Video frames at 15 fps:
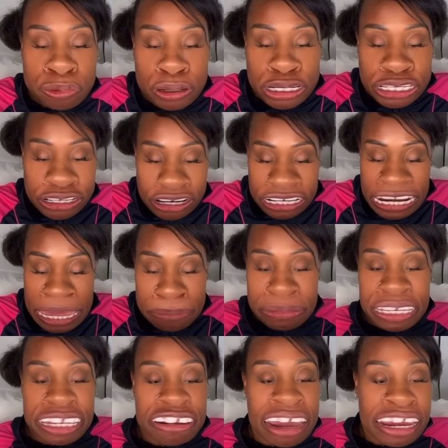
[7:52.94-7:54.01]
Working on that,
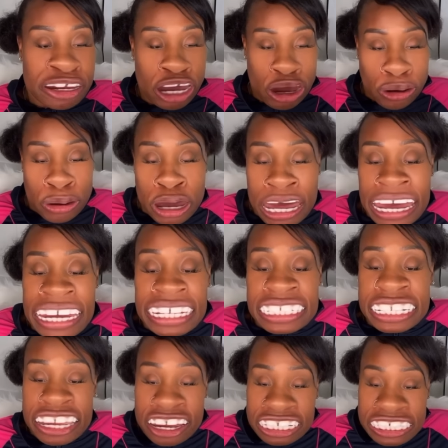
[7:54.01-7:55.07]
but here I go.
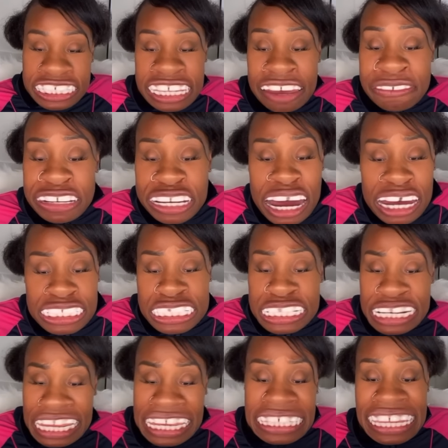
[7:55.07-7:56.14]
There are 7
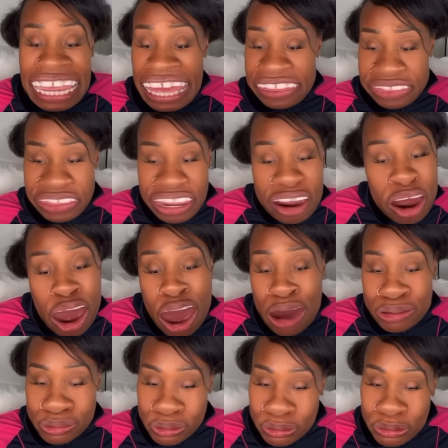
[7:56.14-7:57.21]
continents and they're
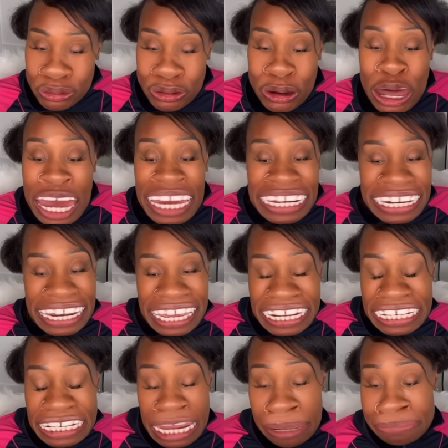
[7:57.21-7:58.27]
all cool.
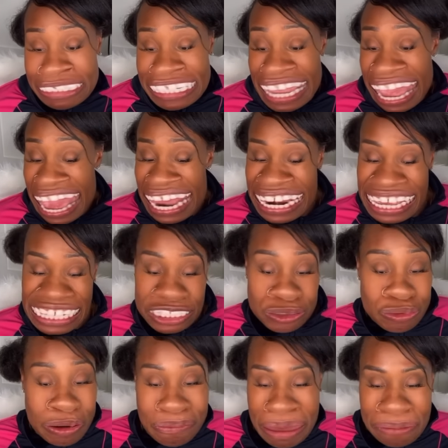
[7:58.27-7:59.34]
Nickname is
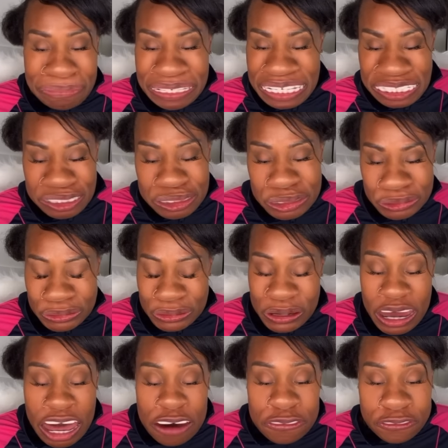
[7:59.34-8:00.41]
Anis. Remember this
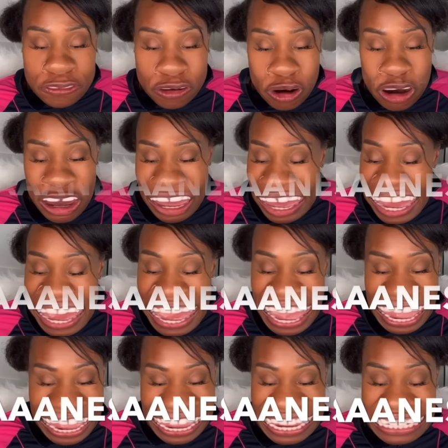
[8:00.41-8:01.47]
tool. 4
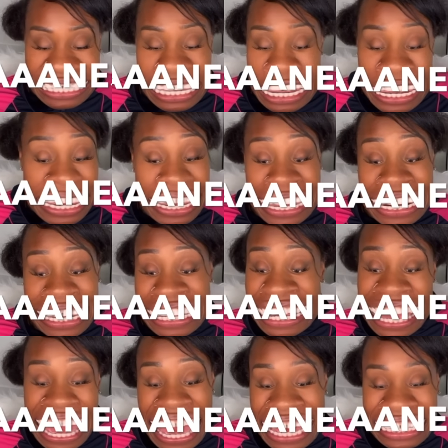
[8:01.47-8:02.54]
A's,
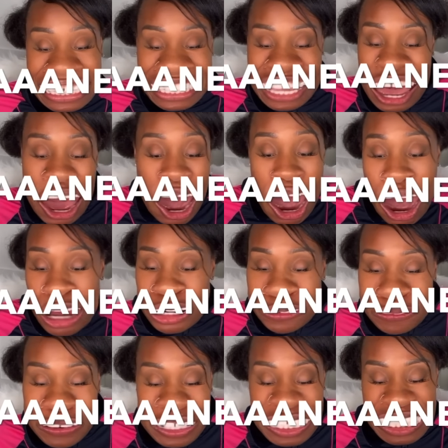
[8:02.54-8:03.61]
N-E-S. All
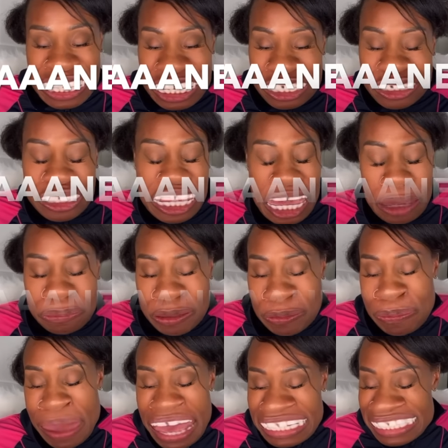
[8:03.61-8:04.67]
the first initials to help
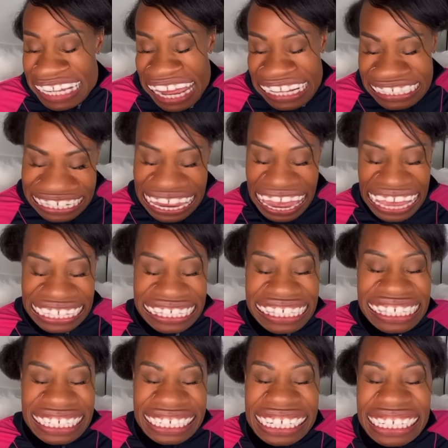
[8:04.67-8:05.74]
you pass that test.